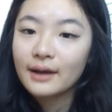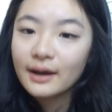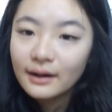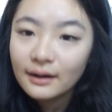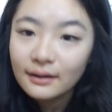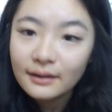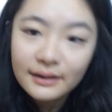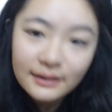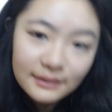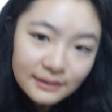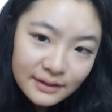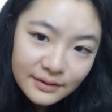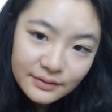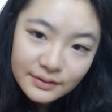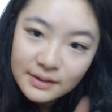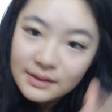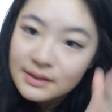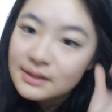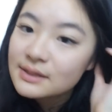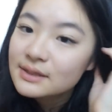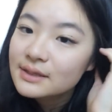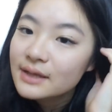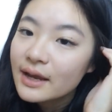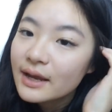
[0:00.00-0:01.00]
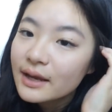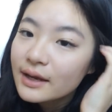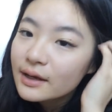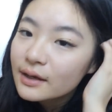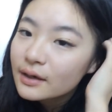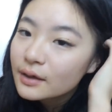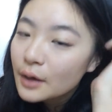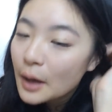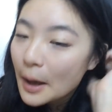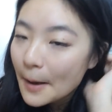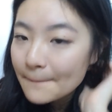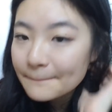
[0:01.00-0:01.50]
It kind of like leaves a
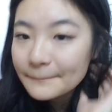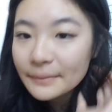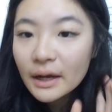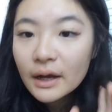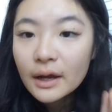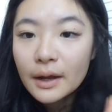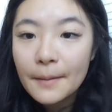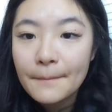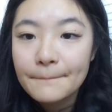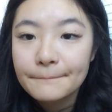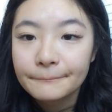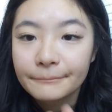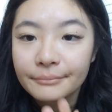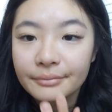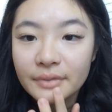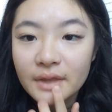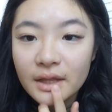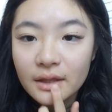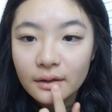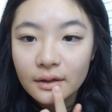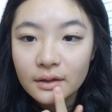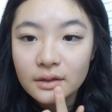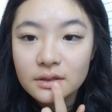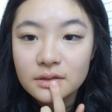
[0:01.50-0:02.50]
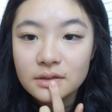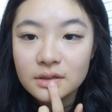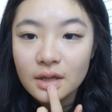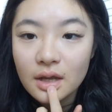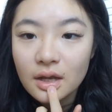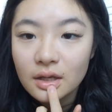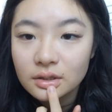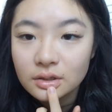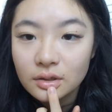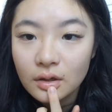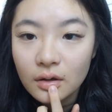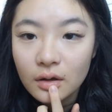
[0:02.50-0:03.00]
stain, but it like
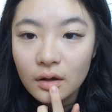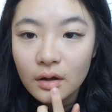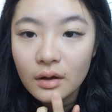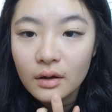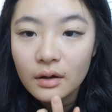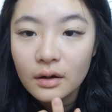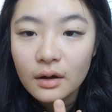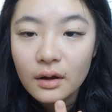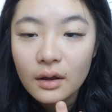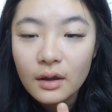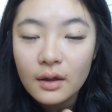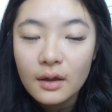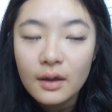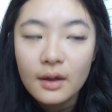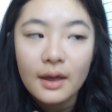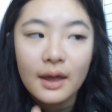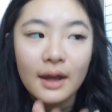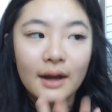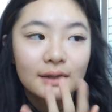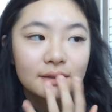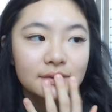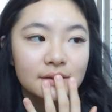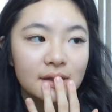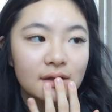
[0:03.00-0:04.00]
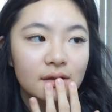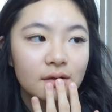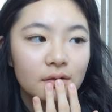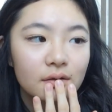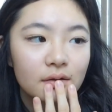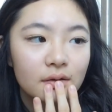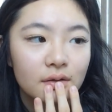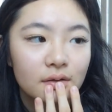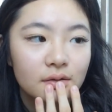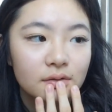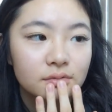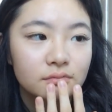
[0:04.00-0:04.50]
stays on and it's like
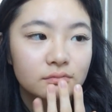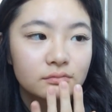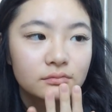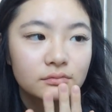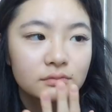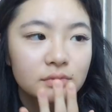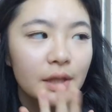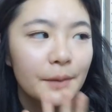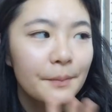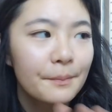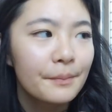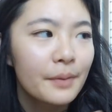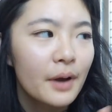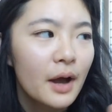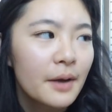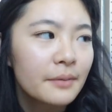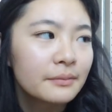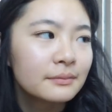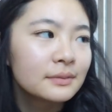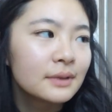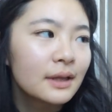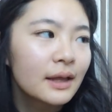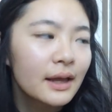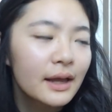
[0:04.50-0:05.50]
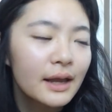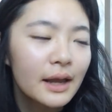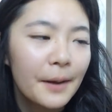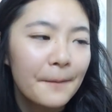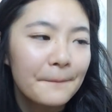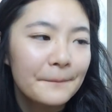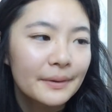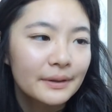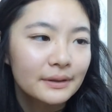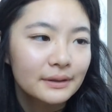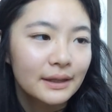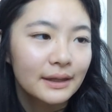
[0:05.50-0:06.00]
lip
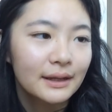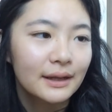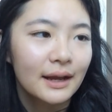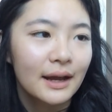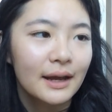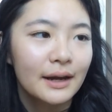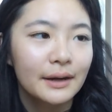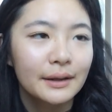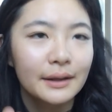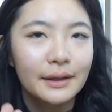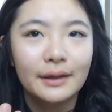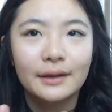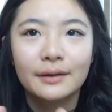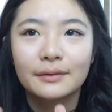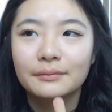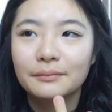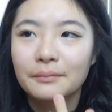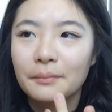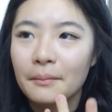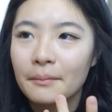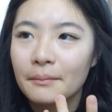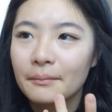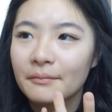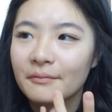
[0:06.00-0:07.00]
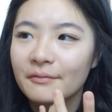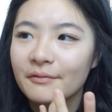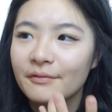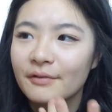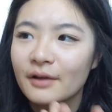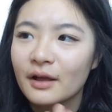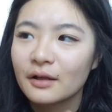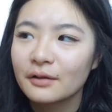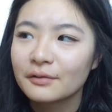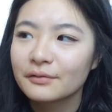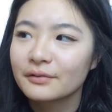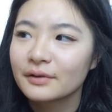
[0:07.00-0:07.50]
balm-like, but like kind of like
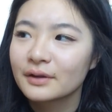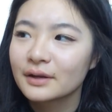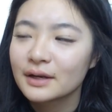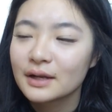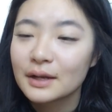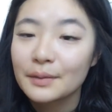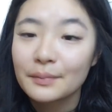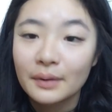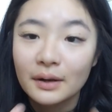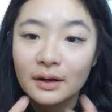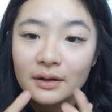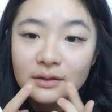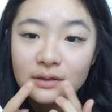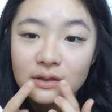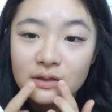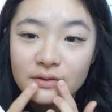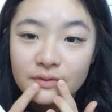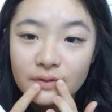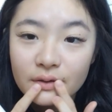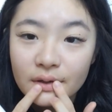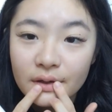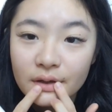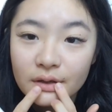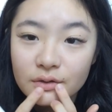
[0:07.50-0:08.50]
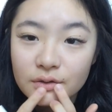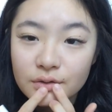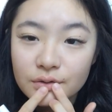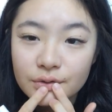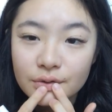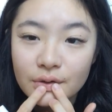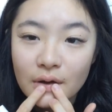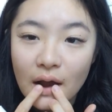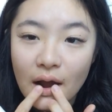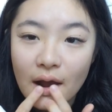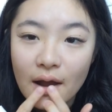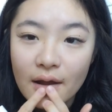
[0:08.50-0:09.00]
velvety, but it does feel like
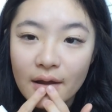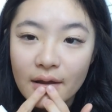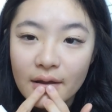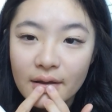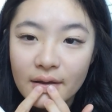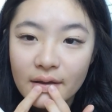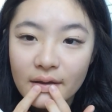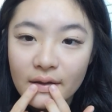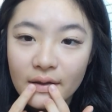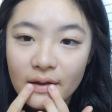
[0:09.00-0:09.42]
dry.